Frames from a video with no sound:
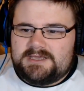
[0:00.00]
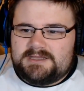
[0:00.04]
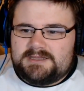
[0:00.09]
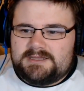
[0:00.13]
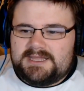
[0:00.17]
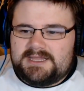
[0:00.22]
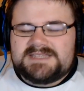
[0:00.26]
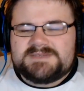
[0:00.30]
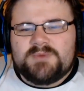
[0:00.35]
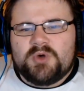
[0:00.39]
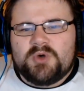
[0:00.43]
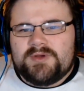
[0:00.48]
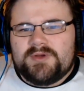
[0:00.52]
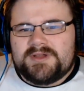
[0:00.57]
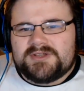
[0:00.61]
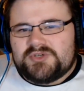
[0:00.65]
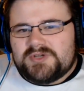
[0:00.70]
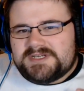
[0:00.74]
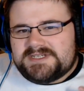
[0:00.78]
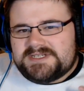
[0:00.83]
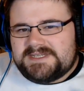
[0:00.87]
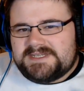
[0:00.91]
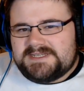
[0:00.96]
that's more
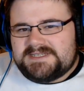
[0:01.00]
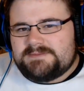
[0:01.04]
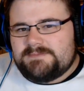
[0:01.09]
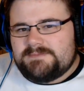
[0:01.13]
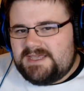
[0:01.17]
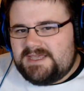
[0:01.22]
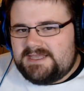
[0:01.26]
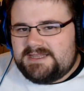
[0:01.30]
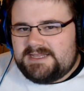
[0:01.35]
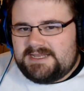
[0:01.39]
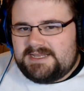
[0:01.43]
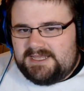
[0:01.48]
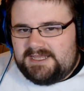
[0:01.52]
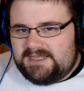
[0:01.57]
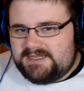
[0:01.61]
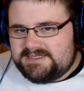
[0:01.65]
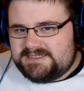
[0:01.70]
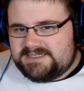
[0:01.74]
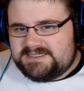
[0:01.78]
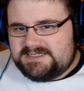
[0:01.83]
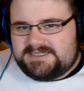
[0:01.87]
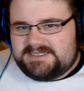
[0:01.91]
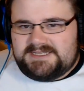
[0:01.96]
interesting to me than it
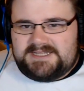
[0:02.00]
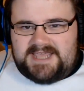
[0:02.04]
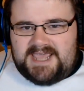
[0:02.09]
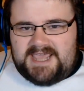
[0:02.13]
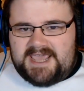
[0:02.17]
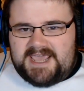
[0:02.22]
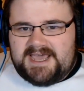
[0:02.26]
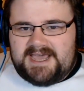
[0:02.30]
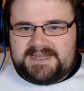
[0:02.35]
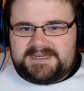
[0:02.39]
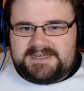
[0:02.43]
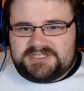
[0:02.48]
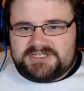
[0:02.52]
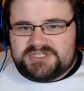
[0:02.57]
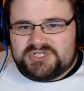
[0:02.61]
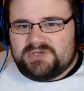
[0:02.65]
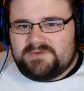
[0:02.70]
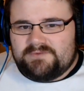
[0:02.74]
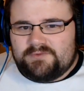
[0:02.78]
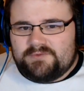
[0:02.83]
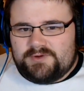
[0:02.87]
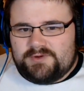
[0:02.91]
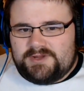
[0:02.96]
is to the AI
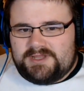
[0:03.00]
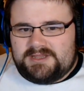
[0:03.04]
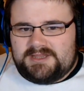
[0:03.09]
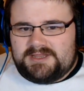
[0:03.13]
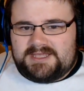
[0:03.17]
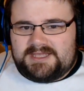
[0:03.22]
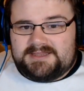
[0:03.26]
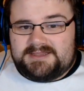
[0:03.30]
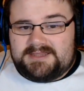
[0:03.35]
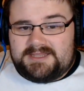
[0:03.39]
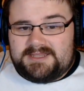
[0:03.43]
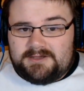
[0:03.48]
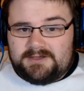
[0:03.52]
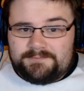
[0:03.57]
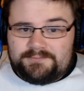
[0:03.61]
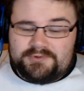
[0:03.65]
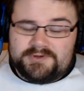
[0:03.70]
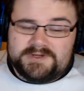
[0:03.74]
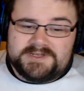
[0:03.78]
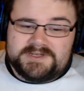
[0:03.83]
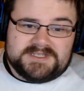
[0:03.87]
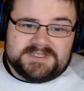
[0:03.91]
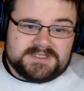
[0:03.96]
discovering that they are
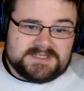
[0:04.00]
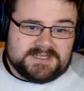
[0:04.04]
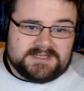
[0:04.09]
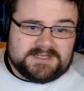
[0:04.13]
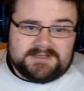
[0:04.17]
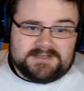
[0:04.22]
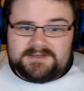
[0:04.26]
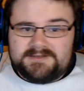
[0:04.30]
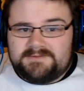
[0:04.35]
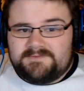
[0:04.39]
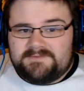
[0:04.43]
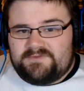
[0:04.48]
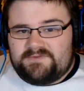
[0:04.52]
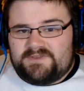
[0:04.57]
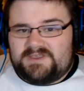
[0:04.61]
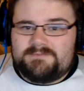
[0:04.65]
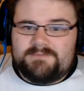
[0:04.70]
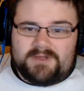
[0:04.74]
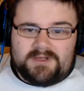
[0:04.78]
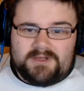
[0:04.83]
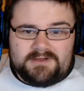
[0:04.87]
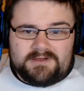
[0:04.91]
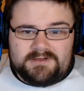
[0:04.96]
prisoners in a
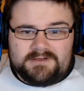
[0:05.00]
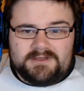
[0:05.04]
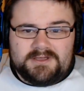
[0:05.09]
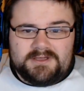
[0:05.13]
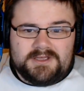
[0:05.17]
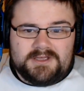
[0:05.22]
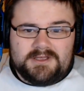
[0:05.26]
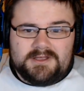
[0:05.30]
theme park.